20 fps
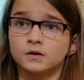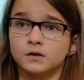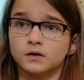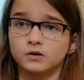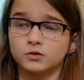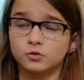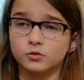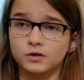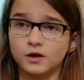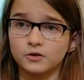
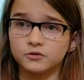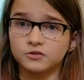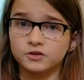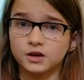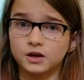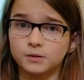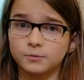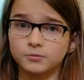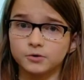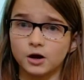In
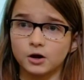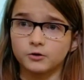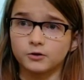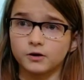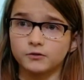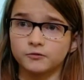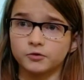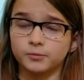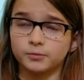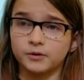2008, Barack
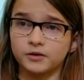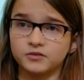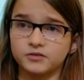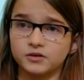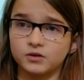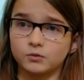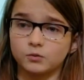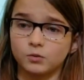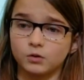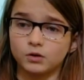ran for
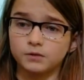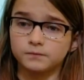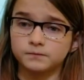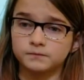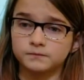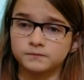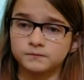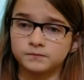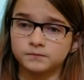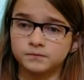president and won.
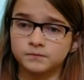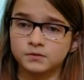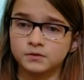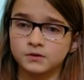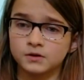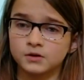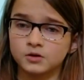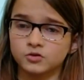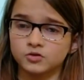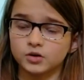
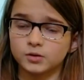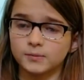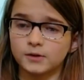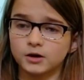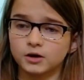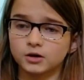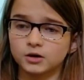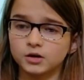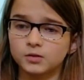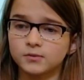During my
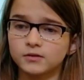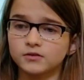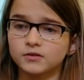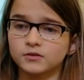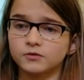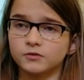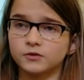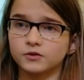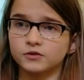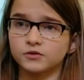early months
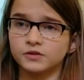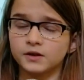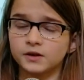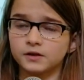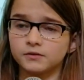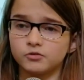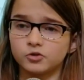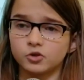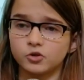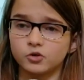as First
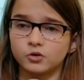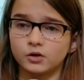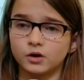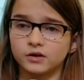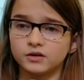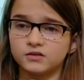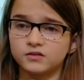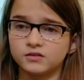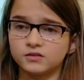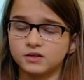Lady of the
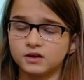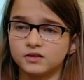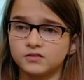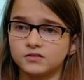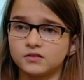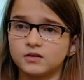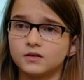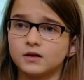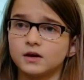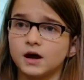United
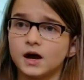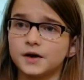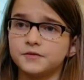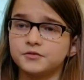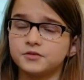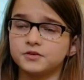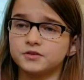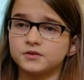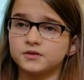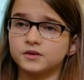States, I
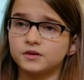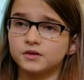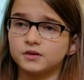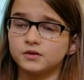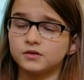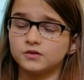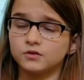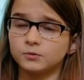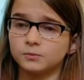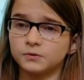visited
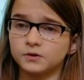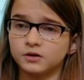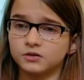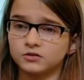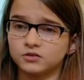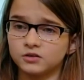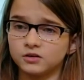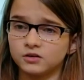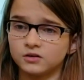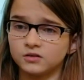the soup
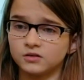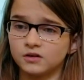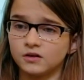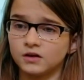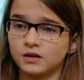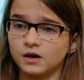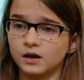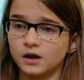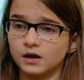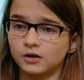kitchens
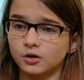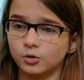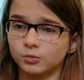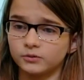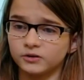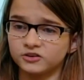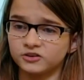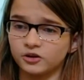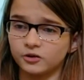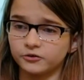and
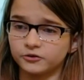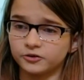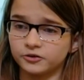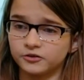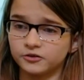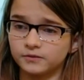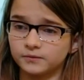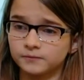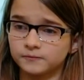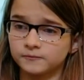homeless
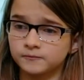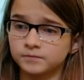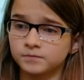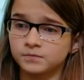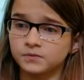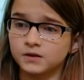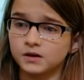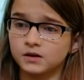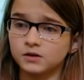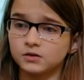shelters.
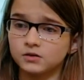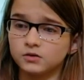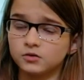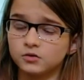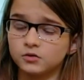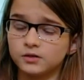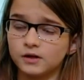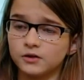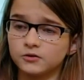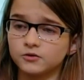In
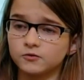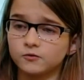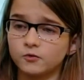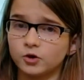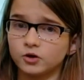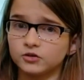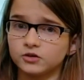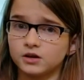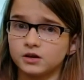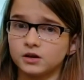
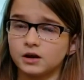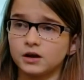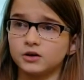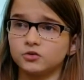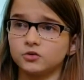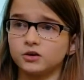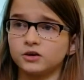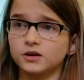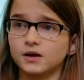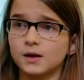2014, I
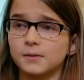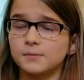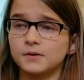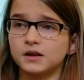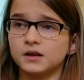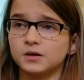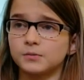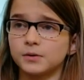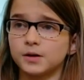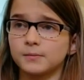joined a
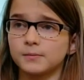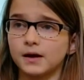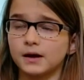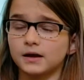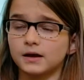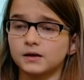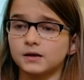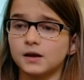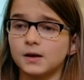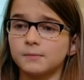campaign to bring
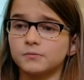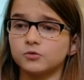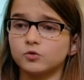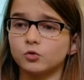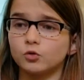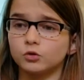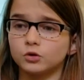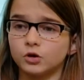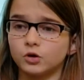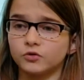back kidnapped
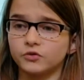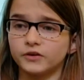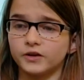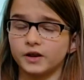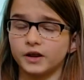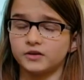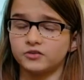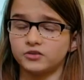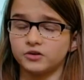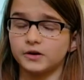schoolgirls in
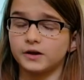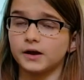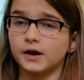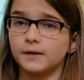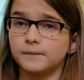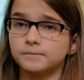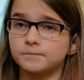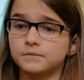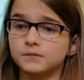Nigeria.